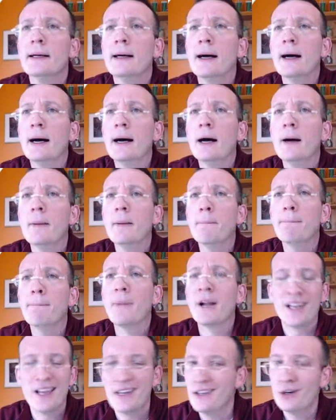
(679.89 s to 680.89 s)

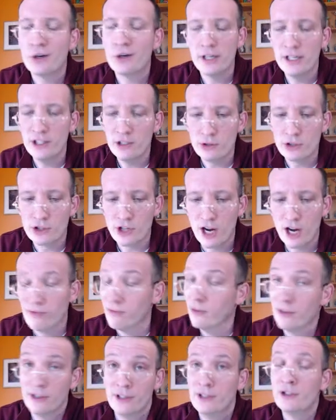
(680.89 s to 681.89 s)
Again, you don't need to use
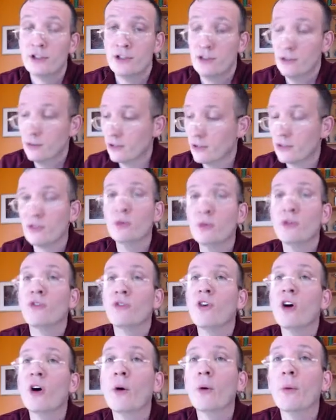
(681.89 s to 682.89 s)
software. You can just do this from your
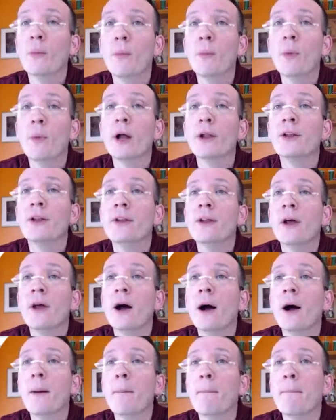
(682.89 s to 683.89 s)
phone. But
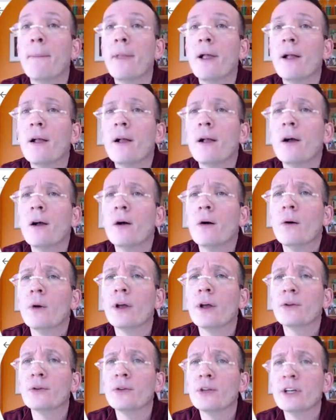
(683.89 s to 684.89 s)

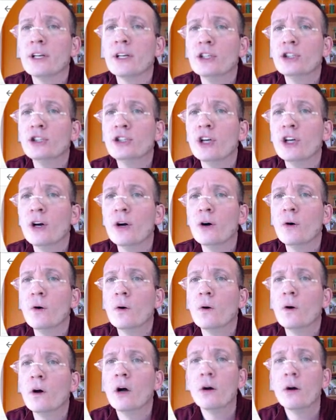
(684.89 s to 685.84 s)
what else are they going to show?